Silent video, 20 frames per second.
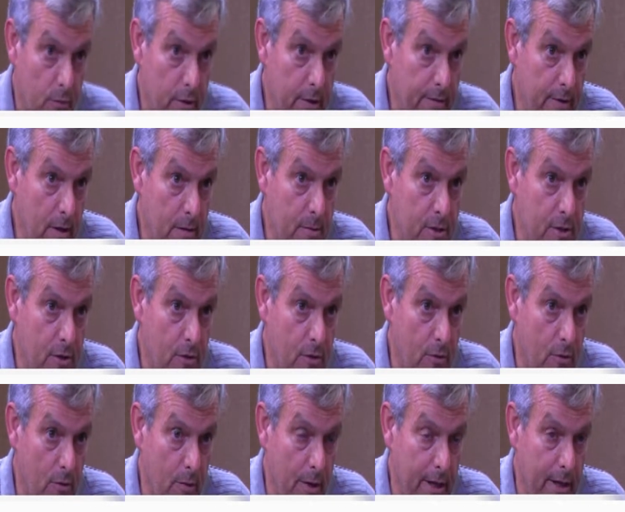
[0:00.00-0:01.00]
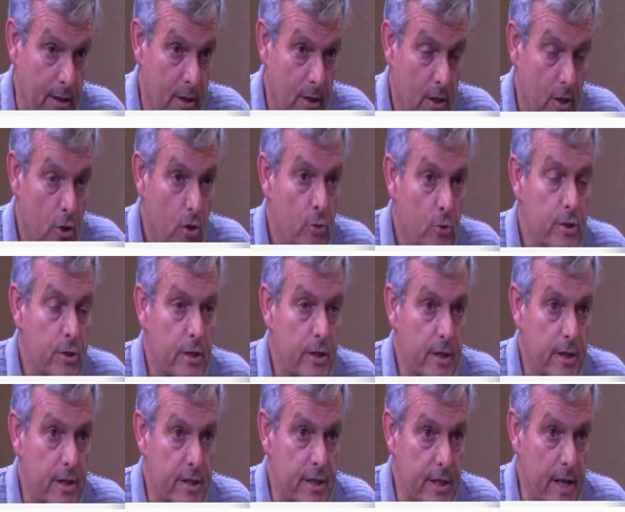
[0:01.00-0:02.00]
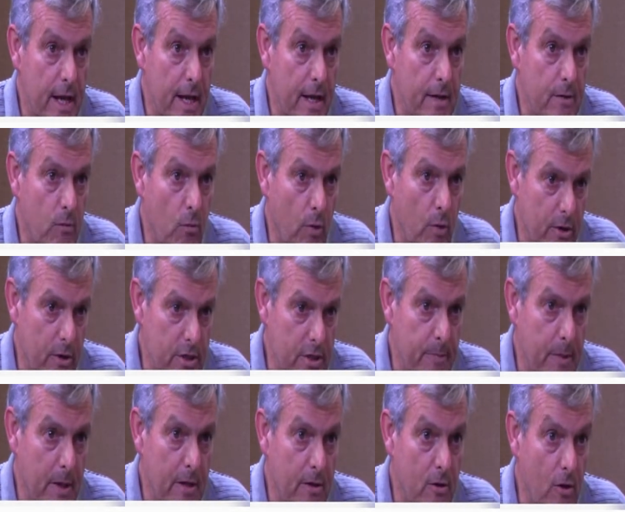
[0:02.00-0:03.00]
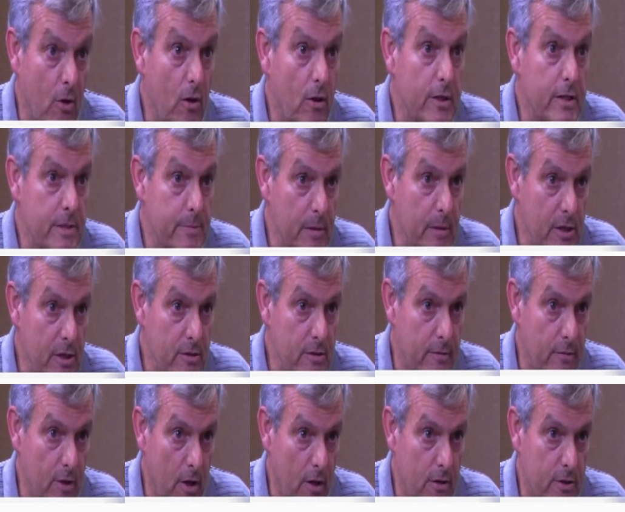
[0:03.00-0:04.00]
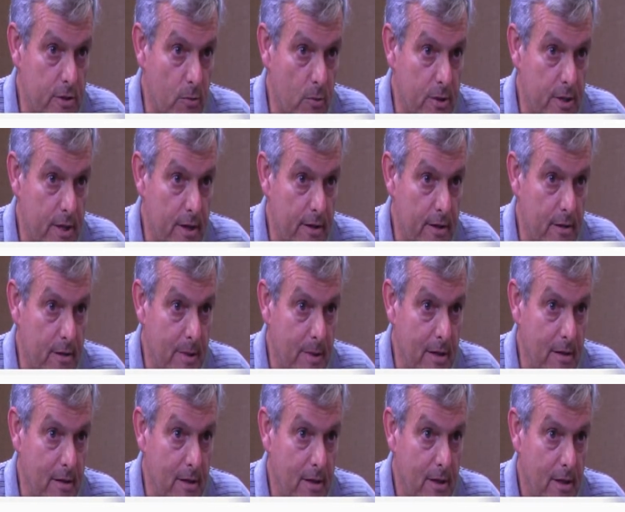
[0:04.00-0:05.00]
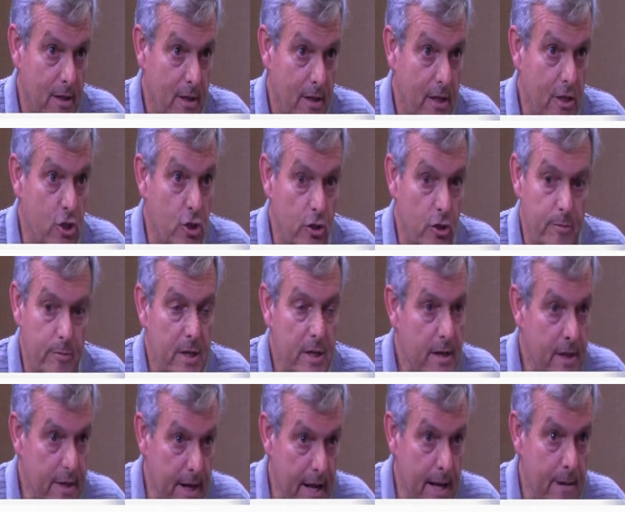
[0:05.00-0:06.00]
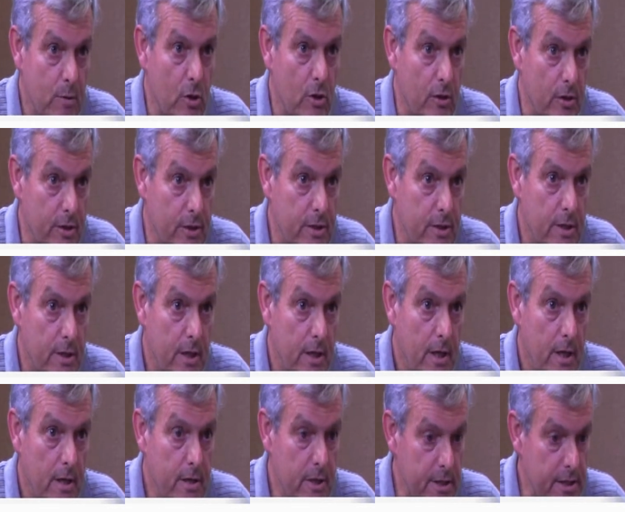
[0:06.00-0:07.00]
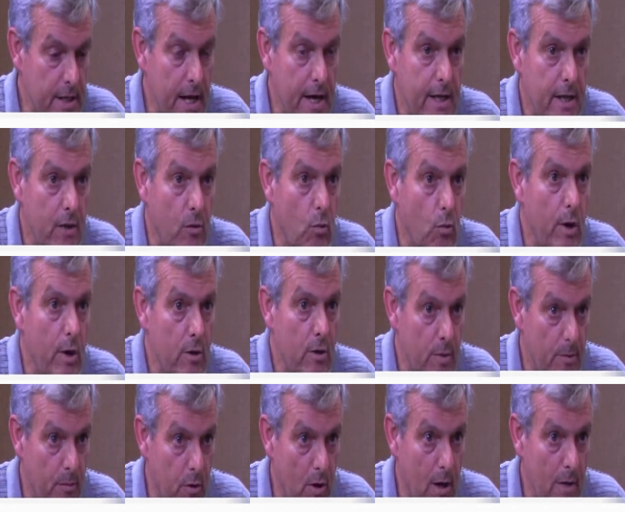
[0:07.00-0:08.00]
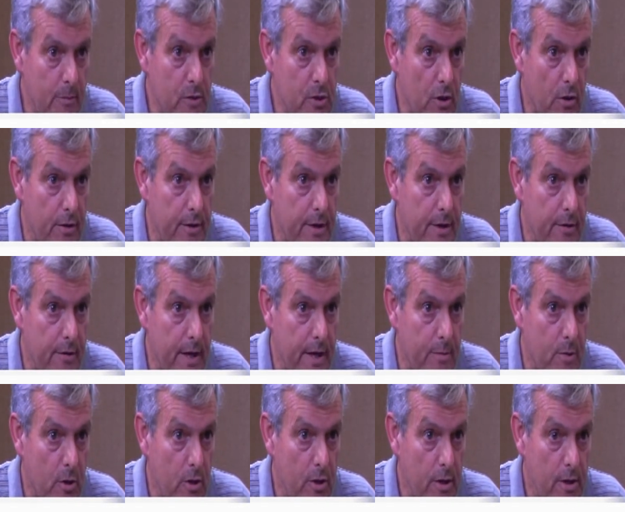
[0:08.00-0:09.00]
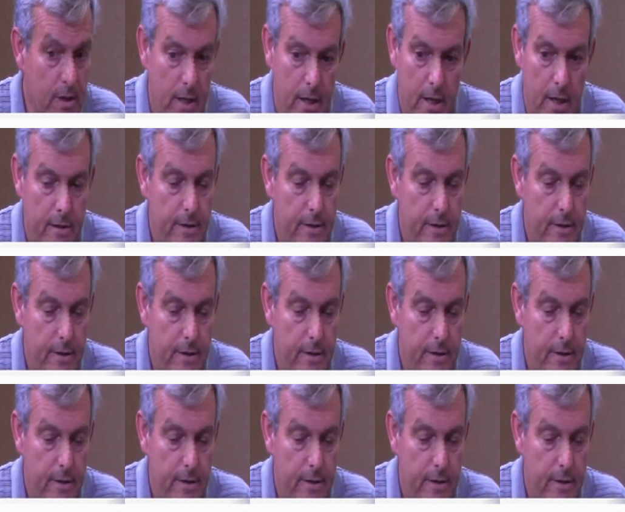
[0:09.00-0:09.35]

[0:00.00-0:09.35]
Redevelopment's going away. Who's going to decide where to spend all these millions of dollars that we're talking about? It should be the neighborhoods deciding where the problems are in their neighborhood.